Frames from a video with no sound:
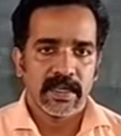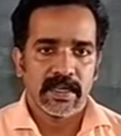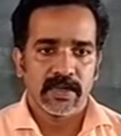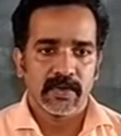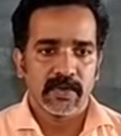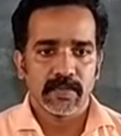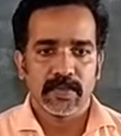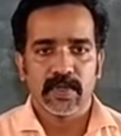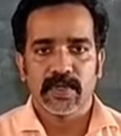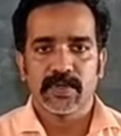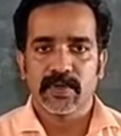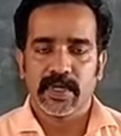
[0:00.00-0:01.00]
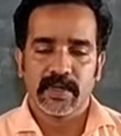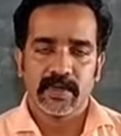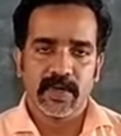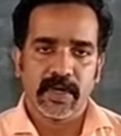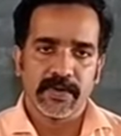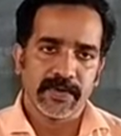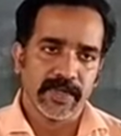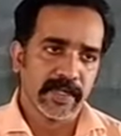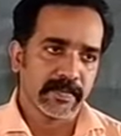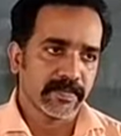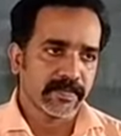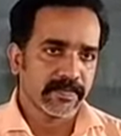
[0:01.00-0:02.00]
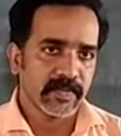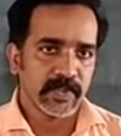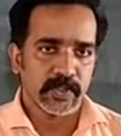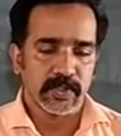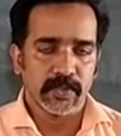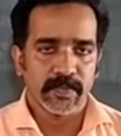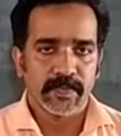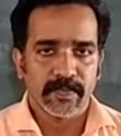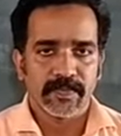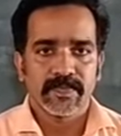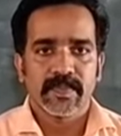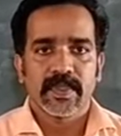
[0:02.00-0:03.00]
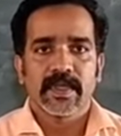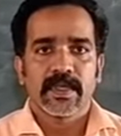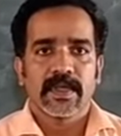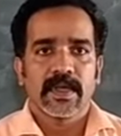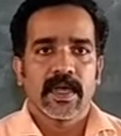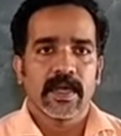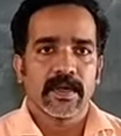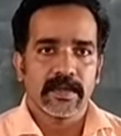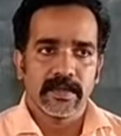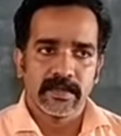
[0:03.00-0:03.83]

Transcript: notebook you have to keep with you. And